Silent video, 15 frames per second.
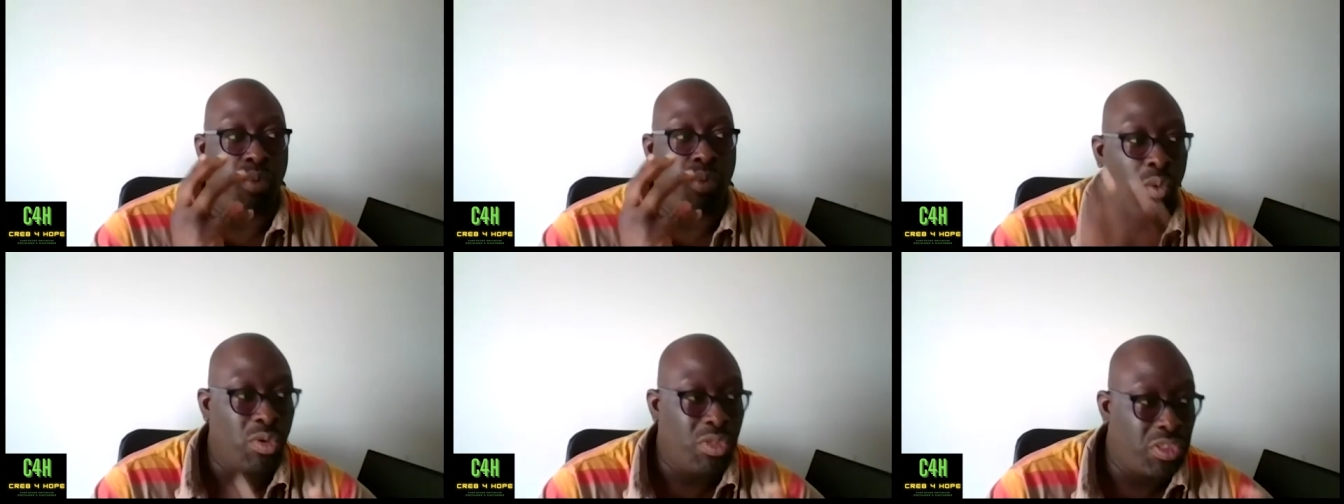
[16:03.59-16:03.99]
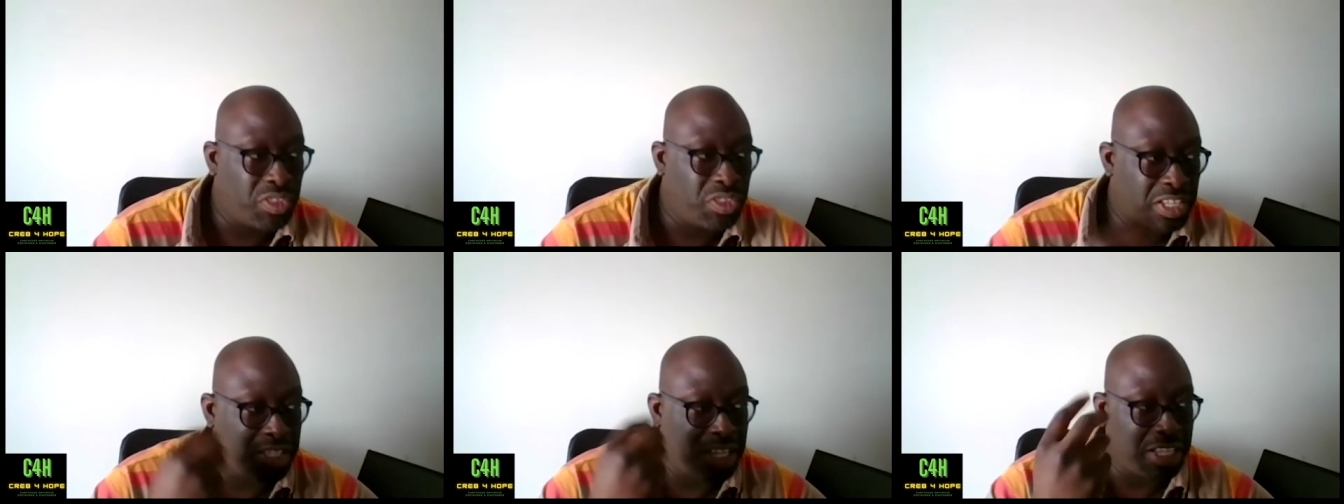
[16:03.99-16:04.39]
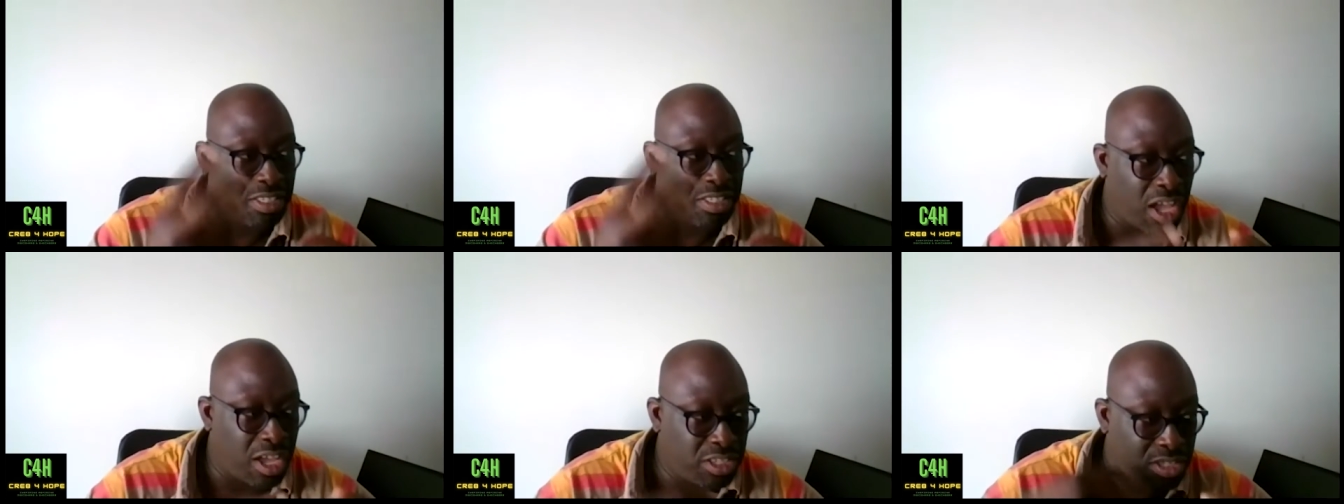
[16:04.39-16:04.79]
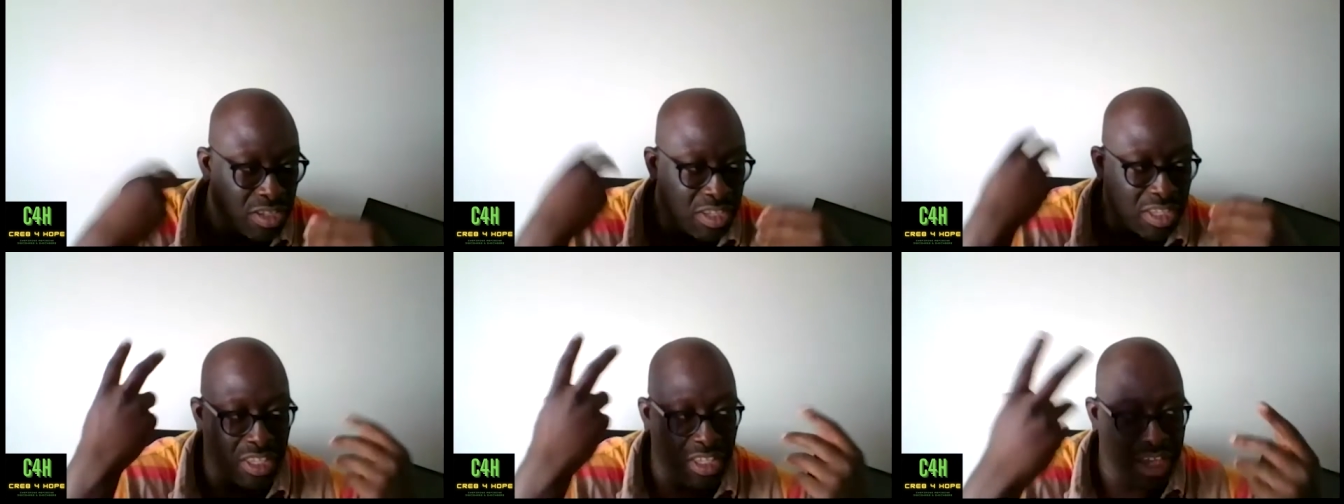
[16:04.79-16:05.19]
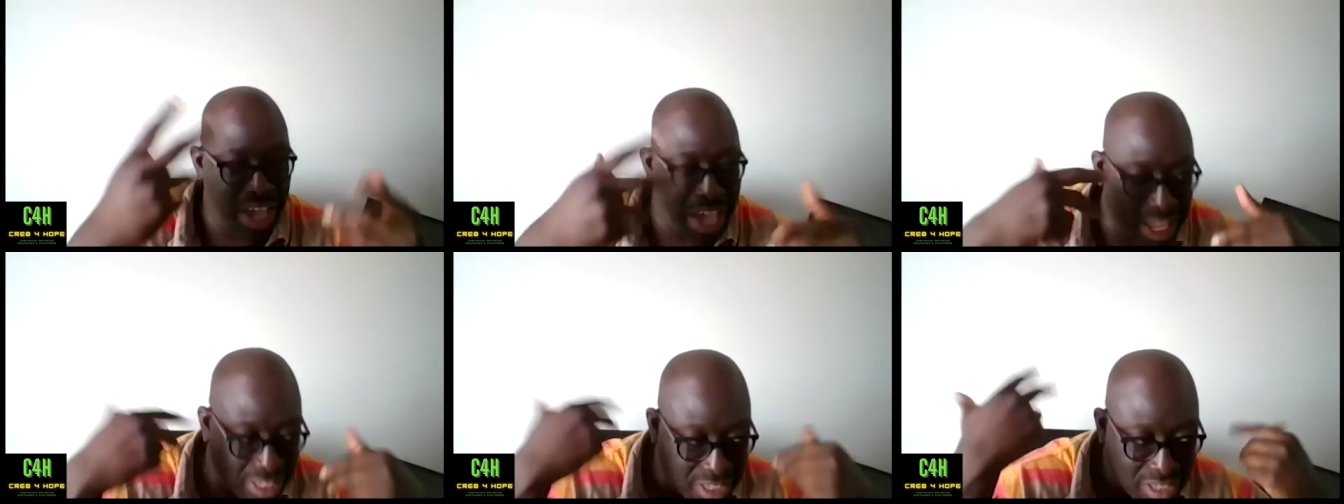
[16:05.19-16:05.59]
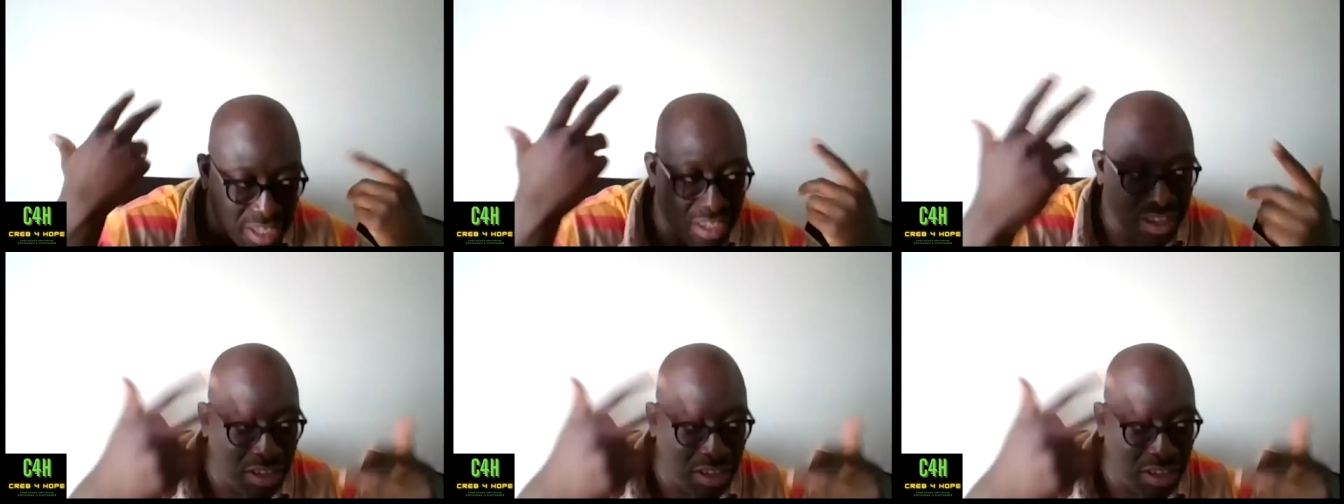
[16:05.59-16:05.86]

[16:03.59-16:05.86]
what were the things that started to get